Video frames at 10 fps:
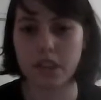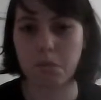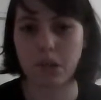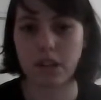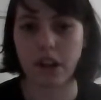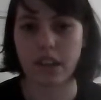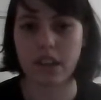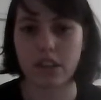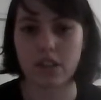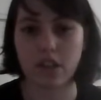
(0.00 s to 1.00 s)
similar, I
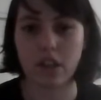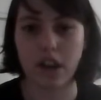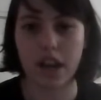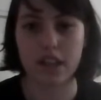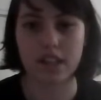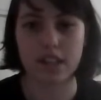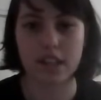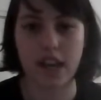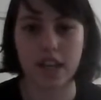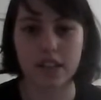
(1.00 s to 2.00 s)
think, to the United
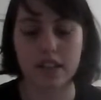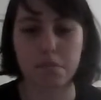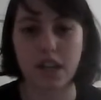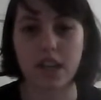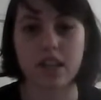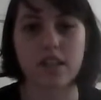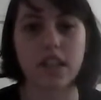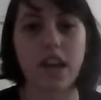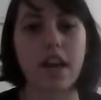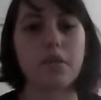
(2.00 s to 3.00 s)
States, because
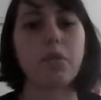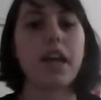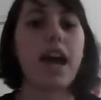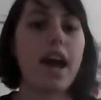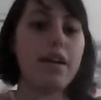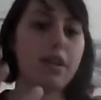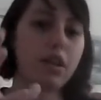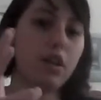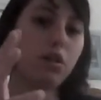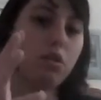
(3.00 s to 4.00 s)
again, we have a
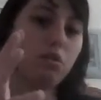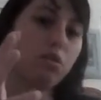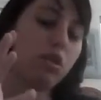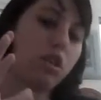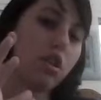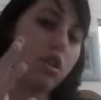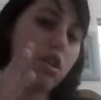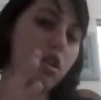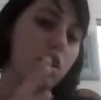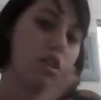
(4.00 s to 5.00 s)
huge,
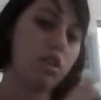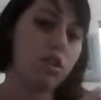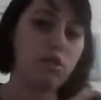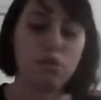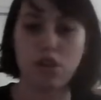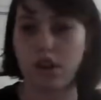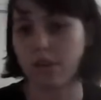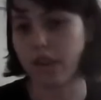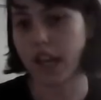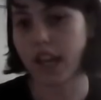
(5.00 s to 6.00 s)
huge chunk
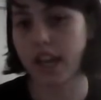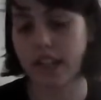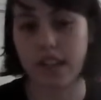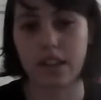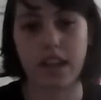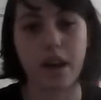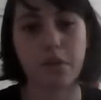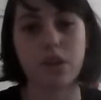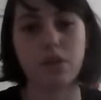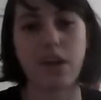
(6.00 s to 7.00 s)
of land, and then yeah,
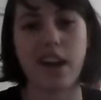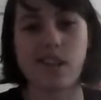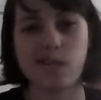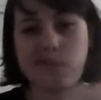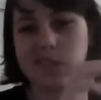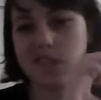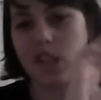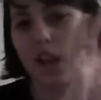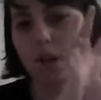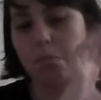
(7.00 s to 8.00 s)
we do have
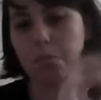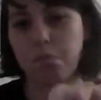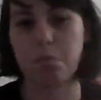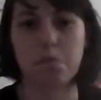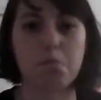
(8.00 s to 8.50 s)
some